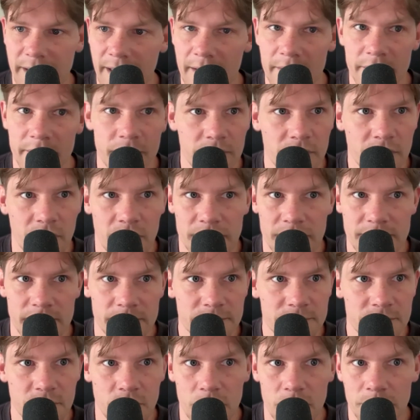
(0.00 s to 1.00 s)
again, the
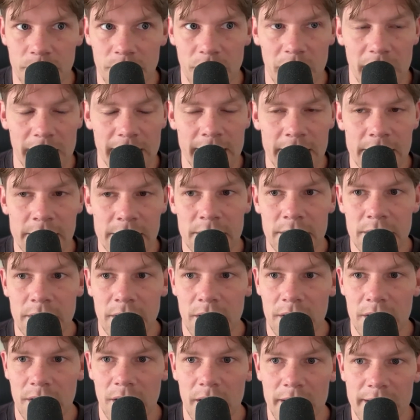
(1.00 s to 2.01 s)
concepts still apply.
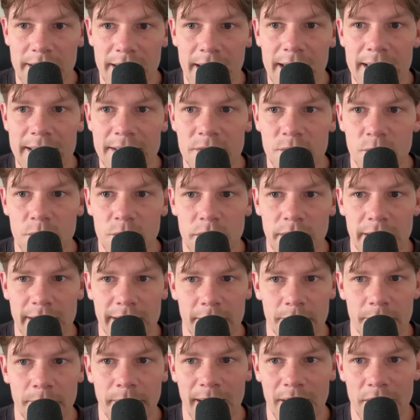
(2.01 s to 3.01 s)
A lot of guys will
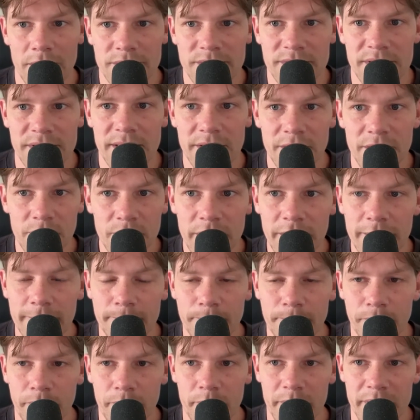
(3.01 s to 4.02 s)
like bounce into
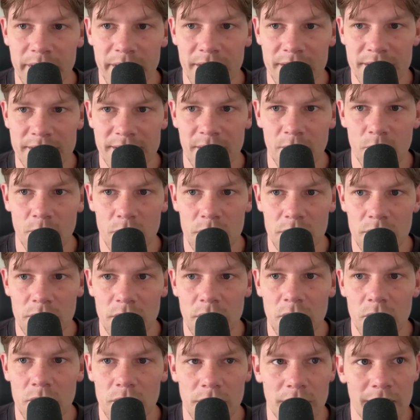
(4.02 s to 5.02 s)
it because they want to
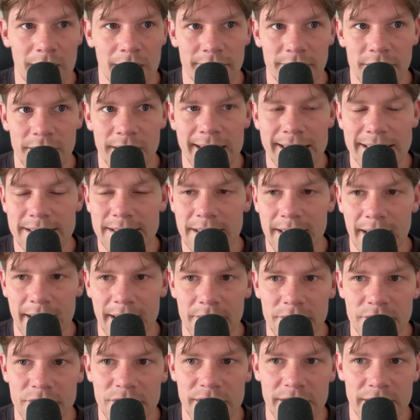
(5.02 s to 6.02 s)
load a lot of elastic
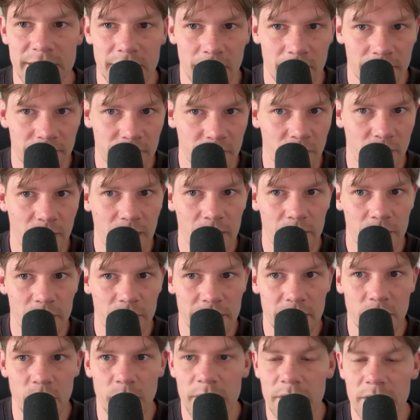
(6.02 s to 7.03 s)
energy and get off the ground
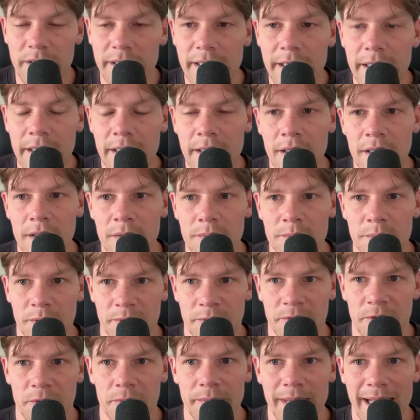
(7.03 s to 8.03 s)
really quickly.
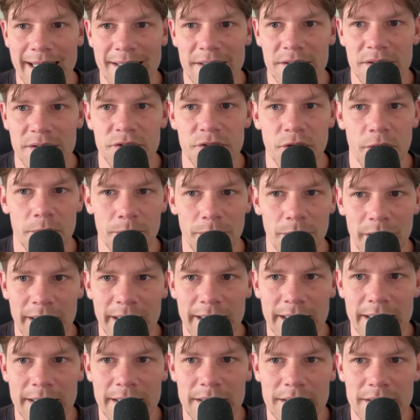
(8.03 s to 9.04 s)
But for max jump
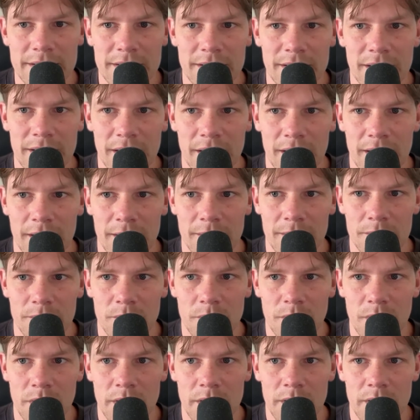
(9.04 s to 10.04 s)
height,
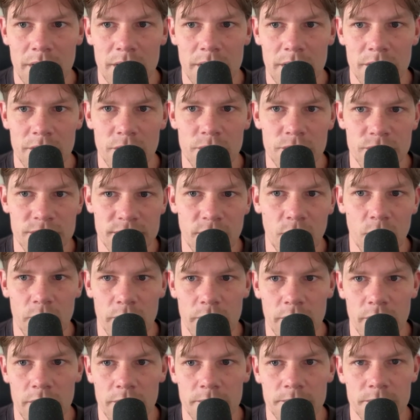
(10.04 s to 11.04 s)
you still want
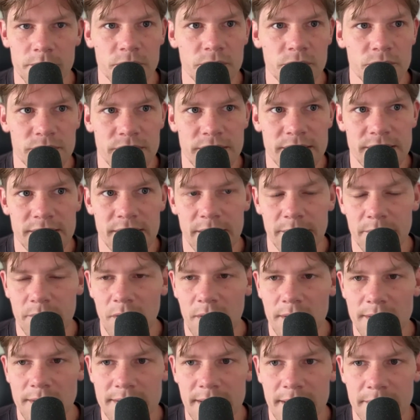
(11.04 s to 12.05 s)
to use the same
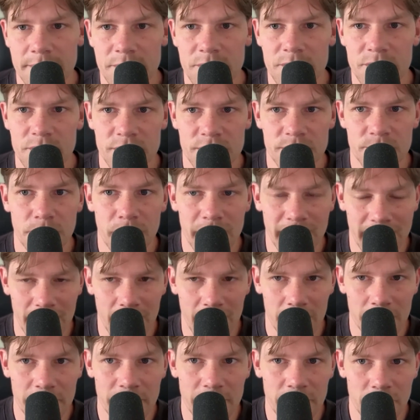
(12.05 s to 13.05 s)
concepts. You just might
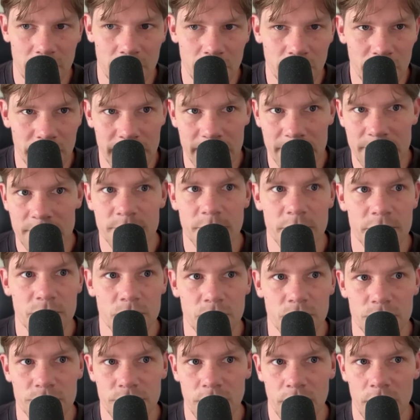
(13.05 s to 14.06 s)
not be able to bring in as much
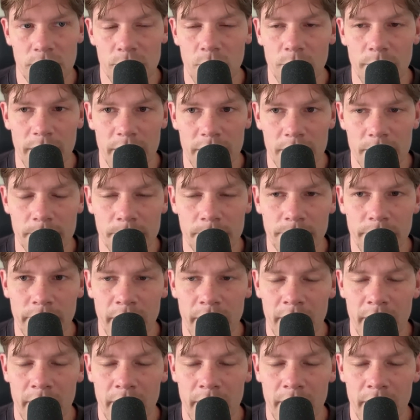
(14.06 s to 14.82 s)
horizontal momentum.